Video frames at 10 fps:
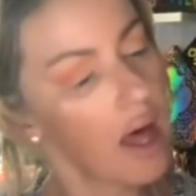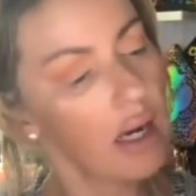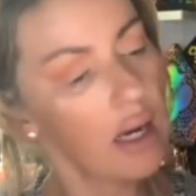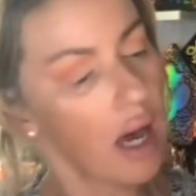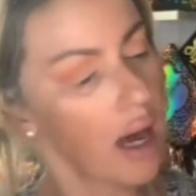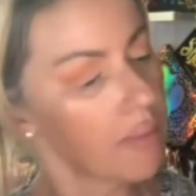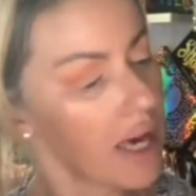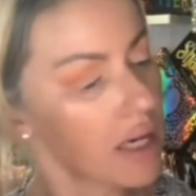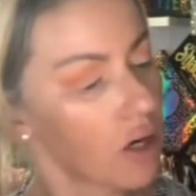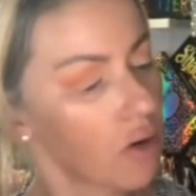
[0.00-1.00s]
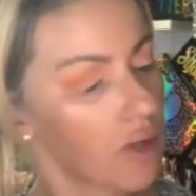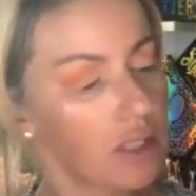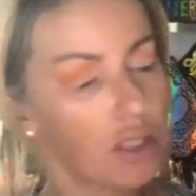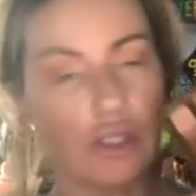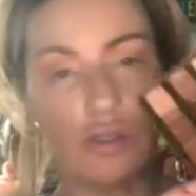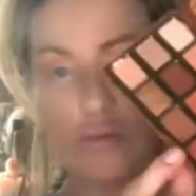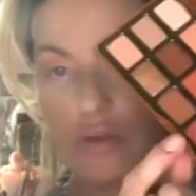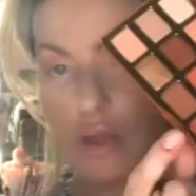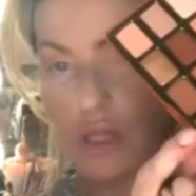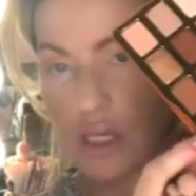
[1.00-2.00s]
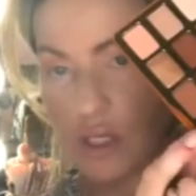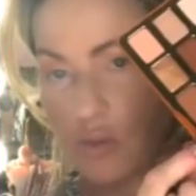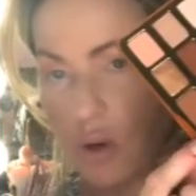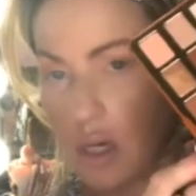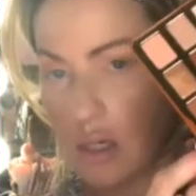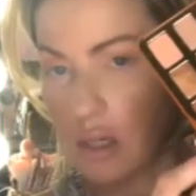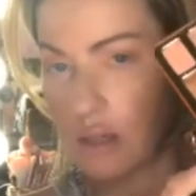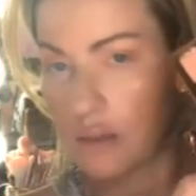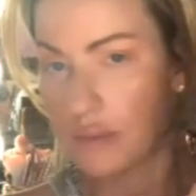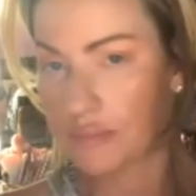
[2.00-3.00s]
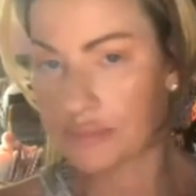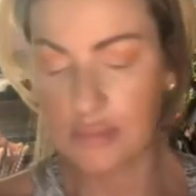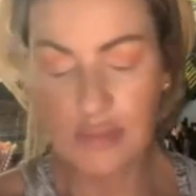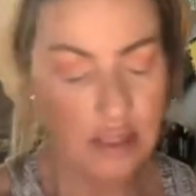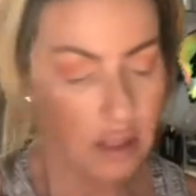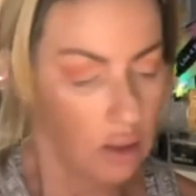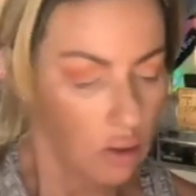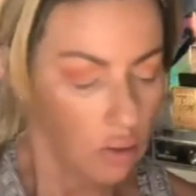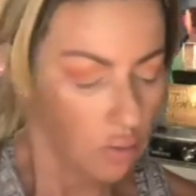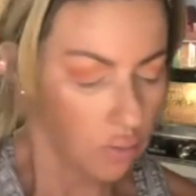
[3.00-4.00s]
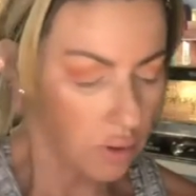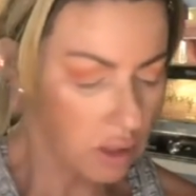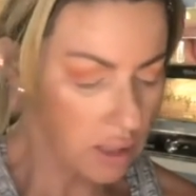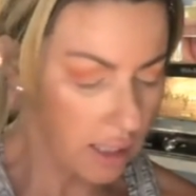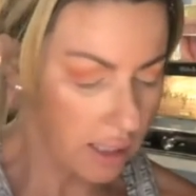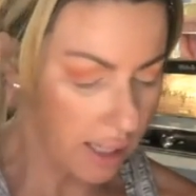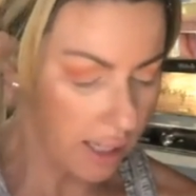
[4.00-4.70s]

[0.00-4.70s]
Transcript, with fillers: then I may go into this one. Really kind